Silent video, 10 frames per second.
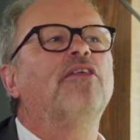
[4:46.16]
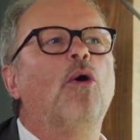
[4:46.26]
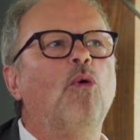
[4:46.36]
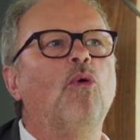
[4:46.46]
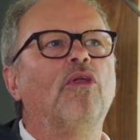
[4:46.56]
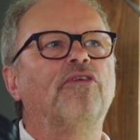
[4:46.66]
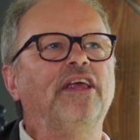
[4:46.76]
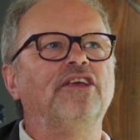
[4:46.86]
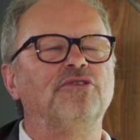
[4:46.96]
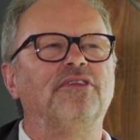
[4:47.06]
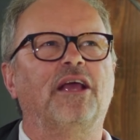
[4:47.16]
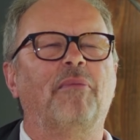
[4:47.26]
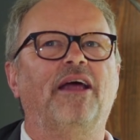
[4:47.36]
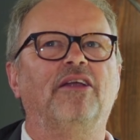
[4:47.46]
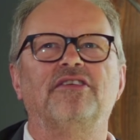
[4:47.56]
that all the things you think
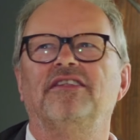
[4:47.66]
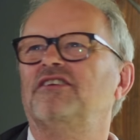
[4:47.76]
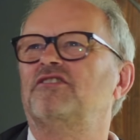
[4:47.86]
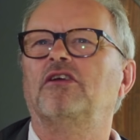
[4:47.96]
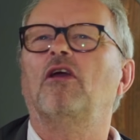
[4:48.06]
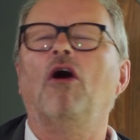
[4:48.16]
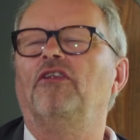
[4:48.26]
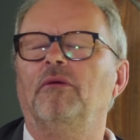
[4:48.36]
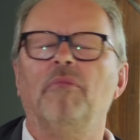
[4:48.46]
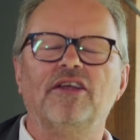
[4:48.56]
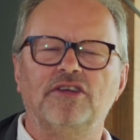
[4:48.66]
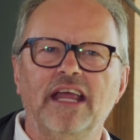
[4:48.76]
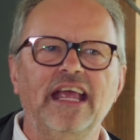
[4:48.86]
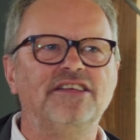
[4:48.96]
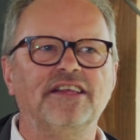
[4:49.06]
about is this, God, imagine
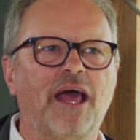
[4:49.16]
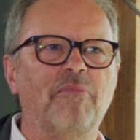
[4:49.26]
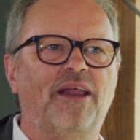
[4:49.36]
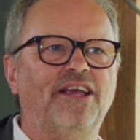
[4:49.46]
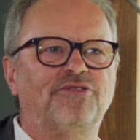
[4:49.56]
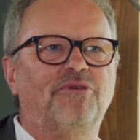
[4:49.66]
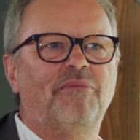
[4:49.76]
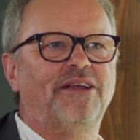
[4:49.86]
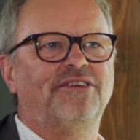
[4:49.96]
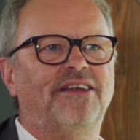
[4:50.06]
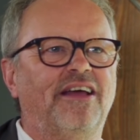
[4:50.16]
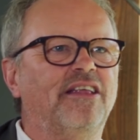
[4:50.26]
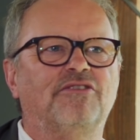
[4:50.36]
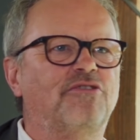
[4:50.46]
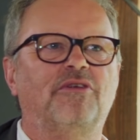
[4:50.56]
heating that place, or imagine like
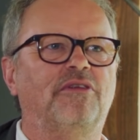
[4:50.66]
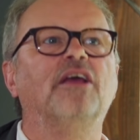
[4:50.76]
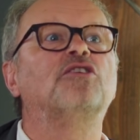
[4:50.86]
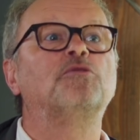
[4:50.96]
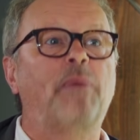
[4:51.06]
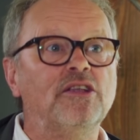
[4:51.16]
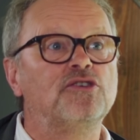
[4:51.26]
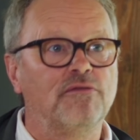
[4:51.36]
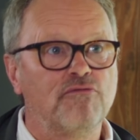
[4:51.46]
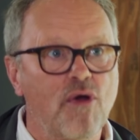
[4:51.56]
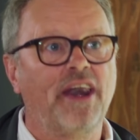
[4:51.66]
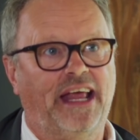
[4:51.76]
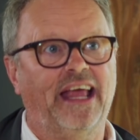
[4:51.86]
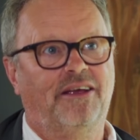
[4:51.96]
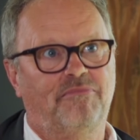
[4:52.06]
there's got to be the expense of
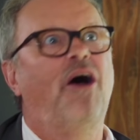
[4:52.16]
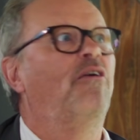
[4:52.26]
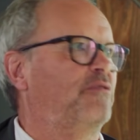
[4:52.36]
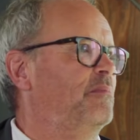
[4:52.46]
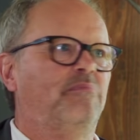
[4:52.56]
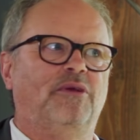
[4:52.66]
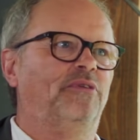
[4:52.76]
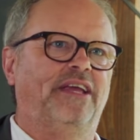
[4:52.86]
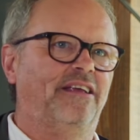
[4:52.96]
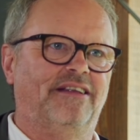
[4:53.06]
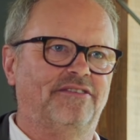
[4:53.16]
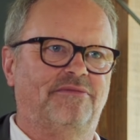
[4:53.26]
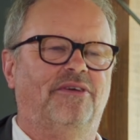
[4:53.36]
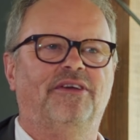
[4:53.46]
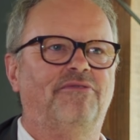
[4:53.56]
running it, apart from building it. Let's
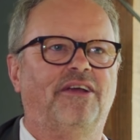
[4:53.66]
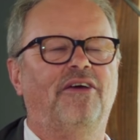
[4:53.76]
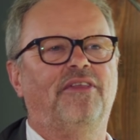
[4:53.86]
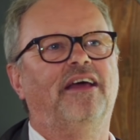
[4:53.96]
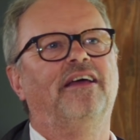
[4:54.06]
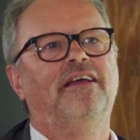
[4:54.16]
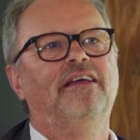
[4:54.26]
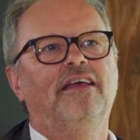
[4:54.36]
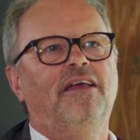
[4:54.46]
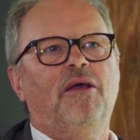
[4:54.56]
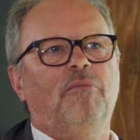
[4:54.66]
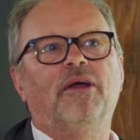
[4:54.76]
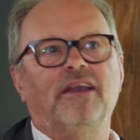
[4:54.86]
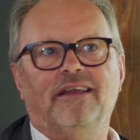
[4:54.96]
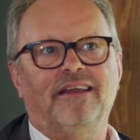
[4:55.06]
not even go there.
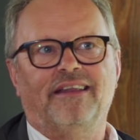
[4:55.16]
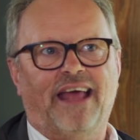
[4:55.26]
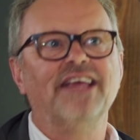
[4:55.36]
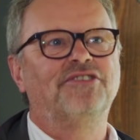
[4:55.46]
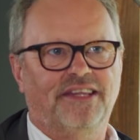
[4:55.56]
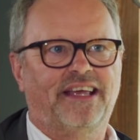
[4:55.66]
But that isn't the